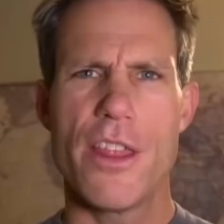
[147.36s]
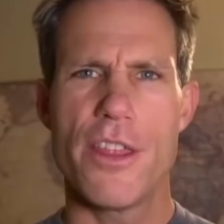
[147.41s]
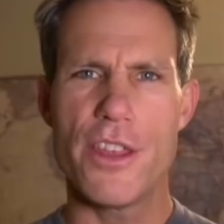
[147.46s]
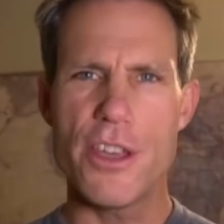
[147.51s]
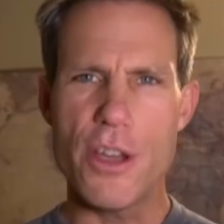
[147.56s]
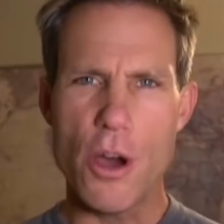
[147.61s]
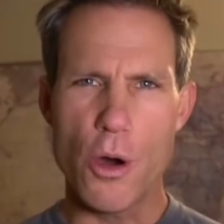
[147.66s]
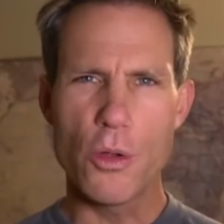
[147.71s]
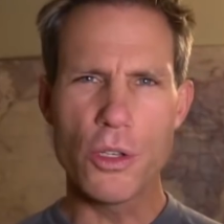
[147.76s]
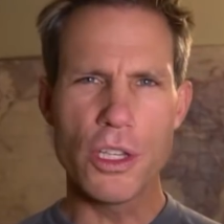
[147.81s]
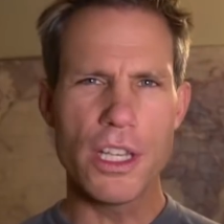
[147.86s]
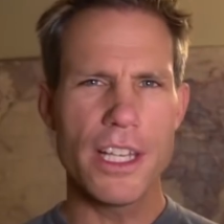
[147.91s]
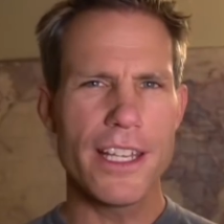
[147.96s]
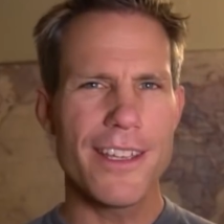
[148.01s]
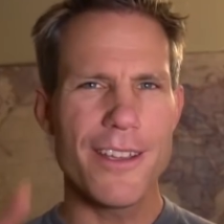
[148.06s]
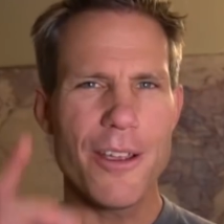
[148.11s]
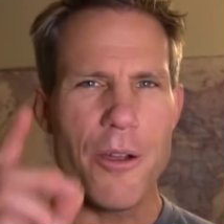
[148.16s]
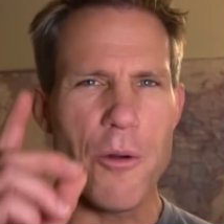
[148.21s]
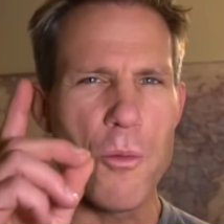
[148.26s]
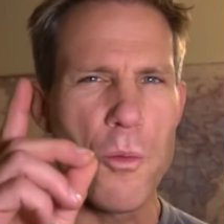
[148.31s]
The
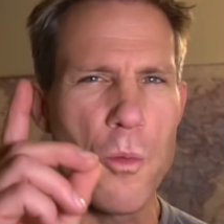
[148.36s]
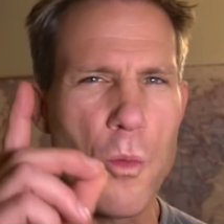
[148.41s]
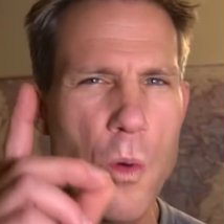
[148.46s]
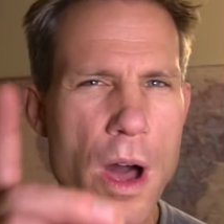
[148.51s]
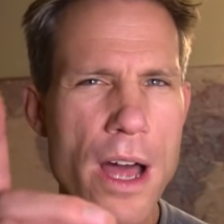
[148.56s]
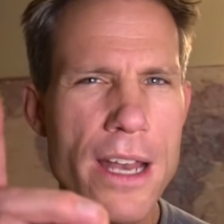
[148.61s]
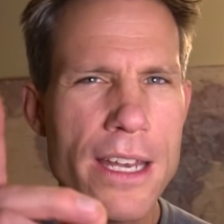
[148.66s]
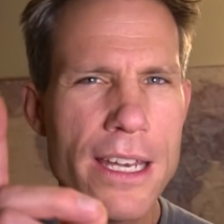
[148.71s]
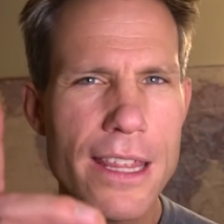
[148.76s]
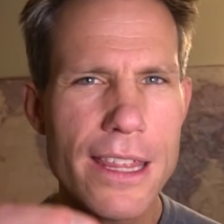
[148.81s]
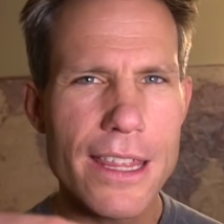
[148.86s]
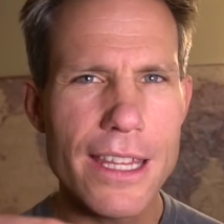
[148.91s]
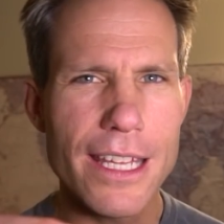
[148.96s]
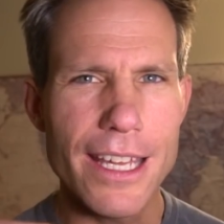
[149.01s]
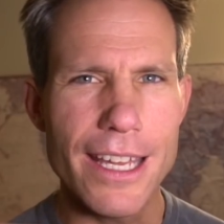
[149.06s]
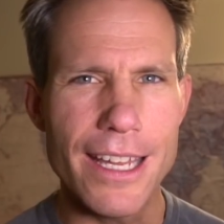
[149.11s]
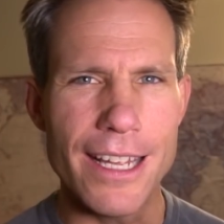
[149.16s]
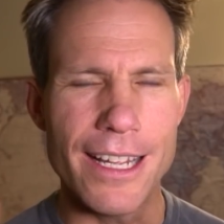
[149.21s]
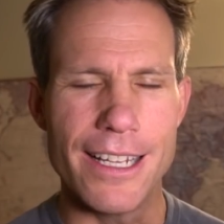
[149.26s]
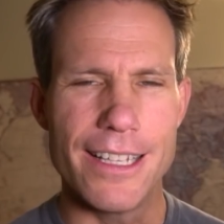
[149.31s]
only one
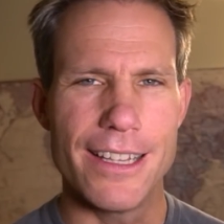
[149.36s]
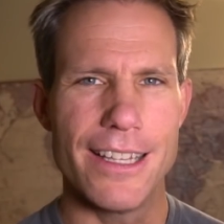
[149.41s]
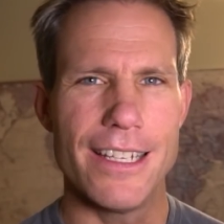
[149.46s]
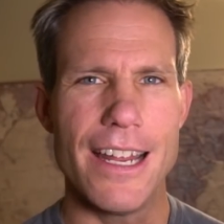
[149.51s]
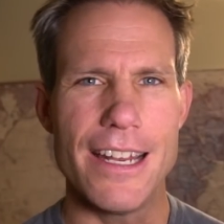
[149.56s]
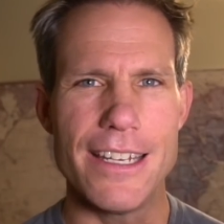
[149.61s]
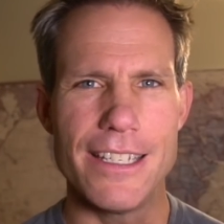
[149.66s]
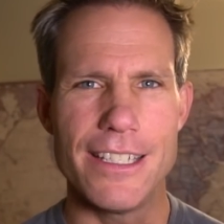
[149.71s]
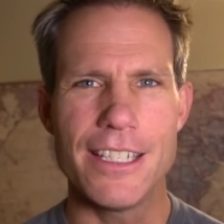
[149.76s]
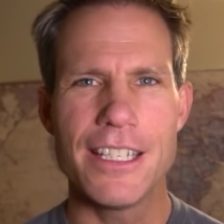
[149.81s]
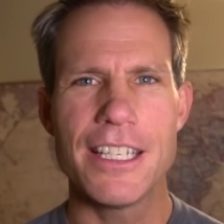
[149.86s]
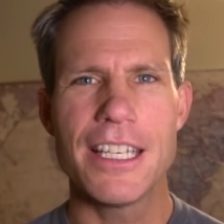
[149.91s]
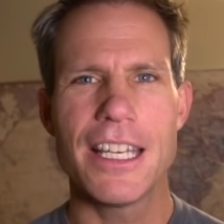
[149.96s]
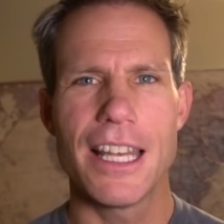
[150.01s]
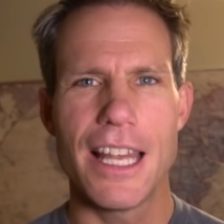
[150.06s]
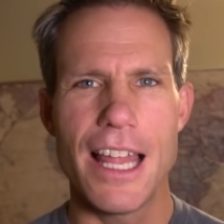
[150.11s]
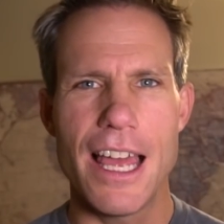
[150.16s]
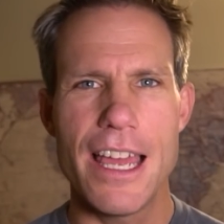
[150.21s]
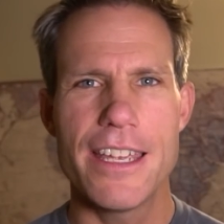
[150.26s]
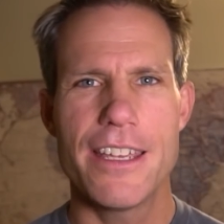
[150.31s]
thing that I didn't
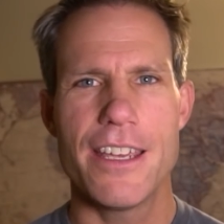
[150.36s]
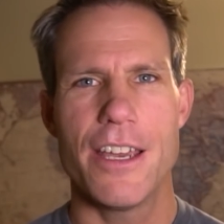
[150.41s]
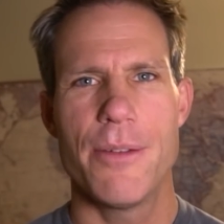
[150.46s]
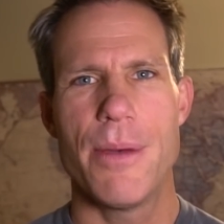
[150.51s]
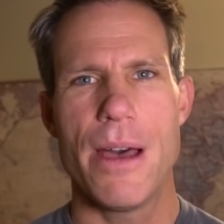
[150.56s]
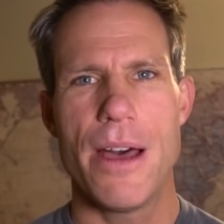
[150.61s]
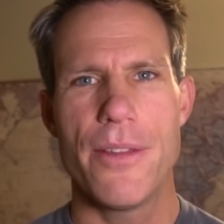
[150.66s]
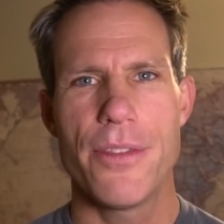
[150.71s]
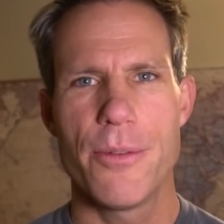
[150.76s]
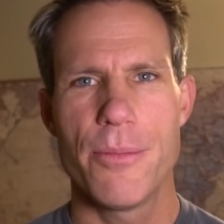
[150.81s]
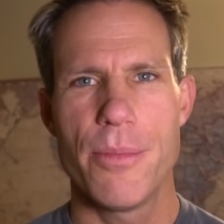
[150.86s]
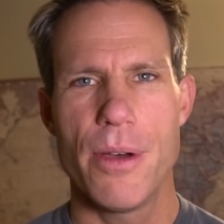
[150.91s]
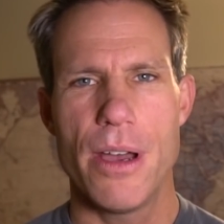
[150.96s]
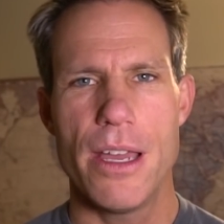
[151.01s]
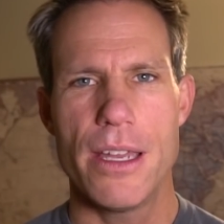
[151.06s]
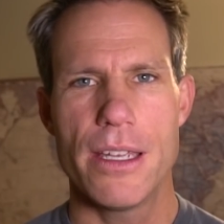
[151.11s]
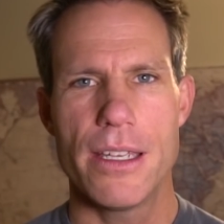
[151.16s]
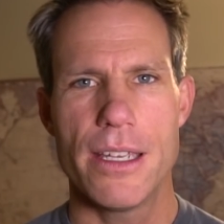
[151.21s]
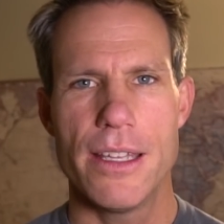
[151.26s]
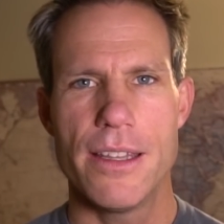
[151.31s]
like about the
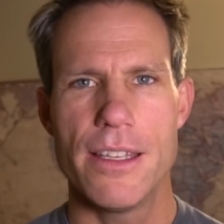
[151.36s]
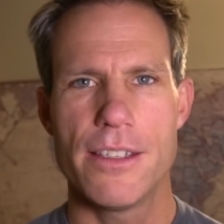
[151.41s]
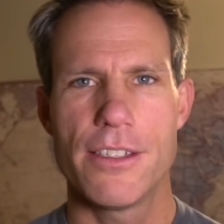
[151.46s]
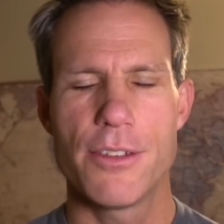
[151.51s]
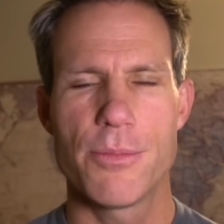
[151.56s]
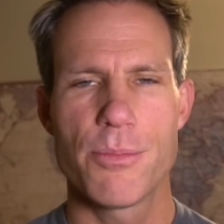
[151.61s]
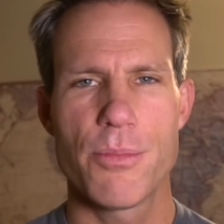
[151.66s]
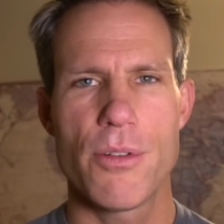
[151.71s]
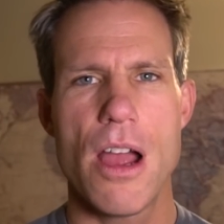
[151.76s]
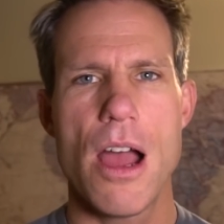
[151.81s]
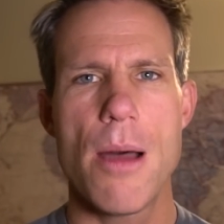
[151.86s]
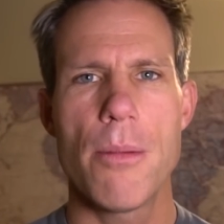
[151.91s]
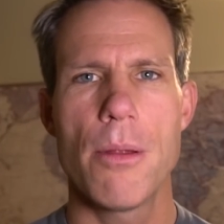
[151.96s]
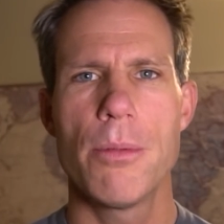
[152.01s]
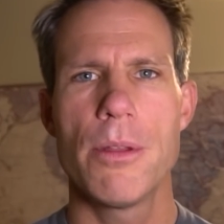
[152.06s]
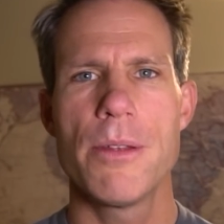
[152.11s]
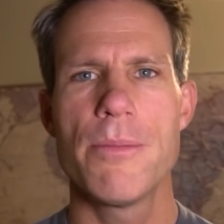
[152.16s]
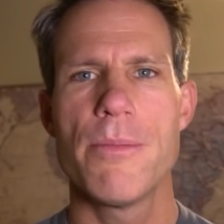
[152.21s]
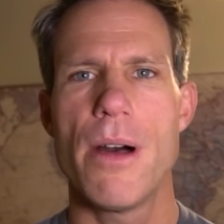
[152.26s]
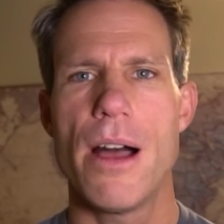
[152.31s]
bike, and this is
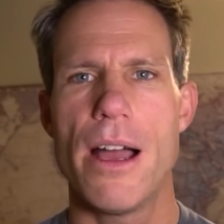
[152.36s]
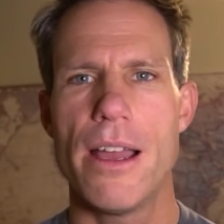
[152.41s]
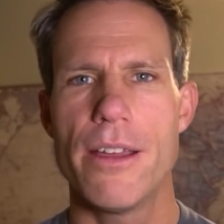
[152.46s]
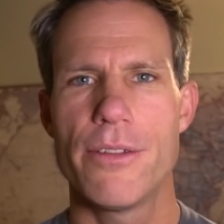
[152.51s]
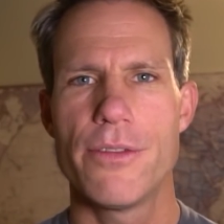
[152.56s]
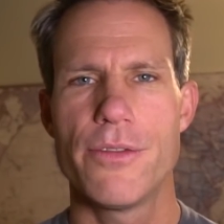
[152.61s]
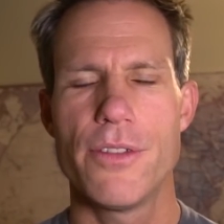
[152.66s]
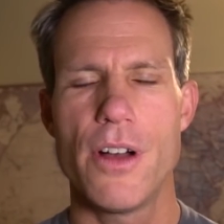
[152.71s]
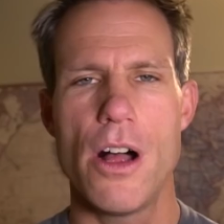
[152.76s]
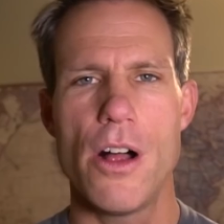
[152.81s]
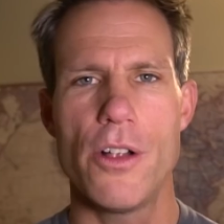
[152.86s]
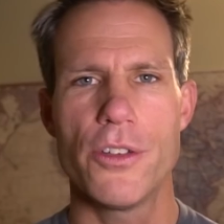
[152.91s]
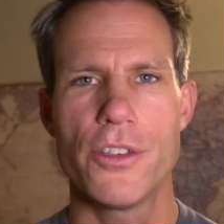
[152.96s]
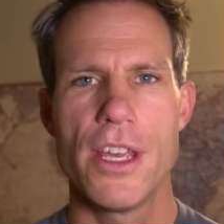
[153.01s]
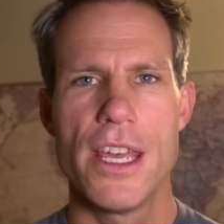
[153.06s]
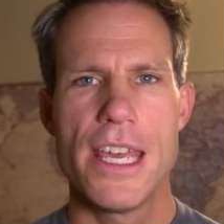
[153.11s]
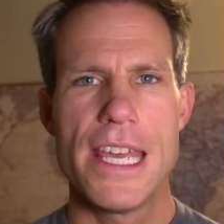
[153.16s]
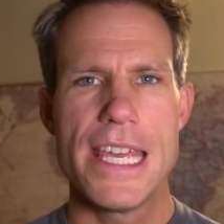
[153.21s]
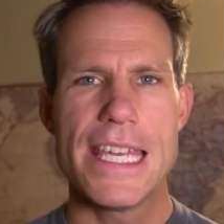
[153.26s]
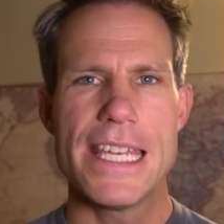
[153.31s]
probably my fault,
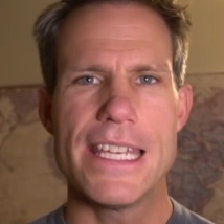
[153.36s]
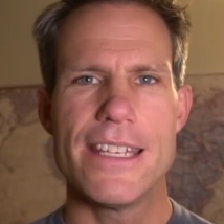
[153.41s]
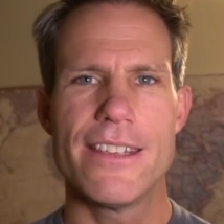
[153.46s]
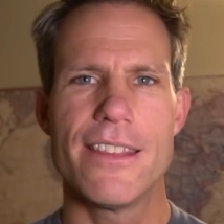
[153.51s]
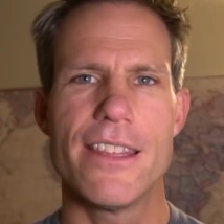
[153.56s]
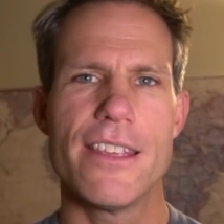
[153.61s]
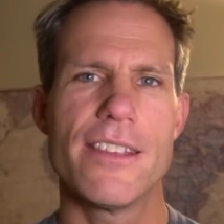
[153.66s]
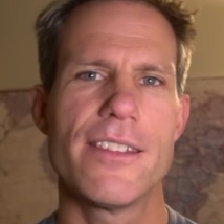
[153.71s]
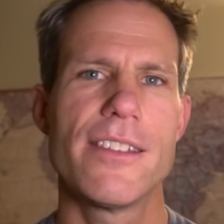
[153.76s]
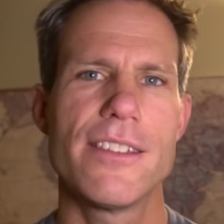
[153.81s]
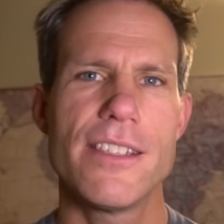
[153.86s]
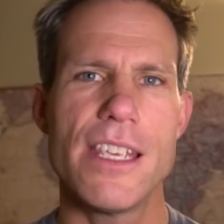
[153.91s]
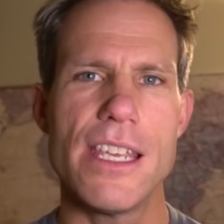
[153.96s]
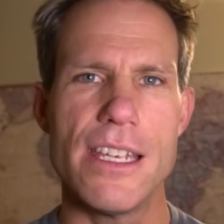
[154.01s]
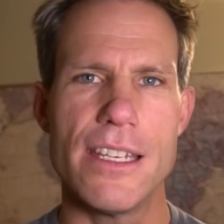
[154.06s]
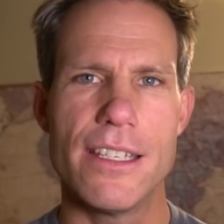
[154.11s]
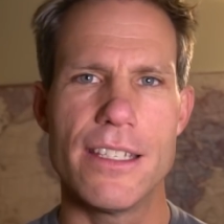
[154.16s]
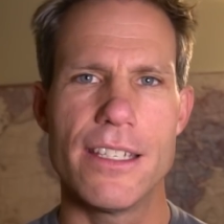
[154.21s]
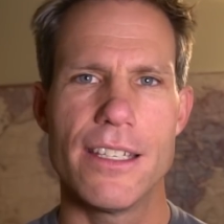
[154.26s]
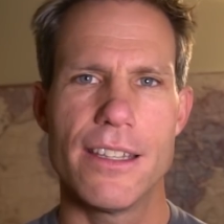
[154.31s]
is the
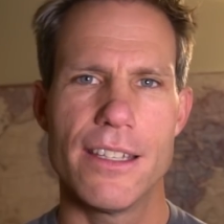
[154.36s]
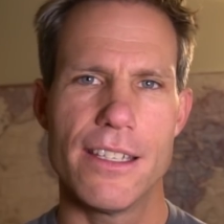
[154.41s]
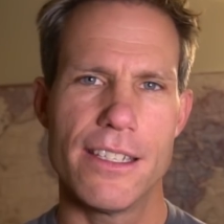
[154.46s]
seat.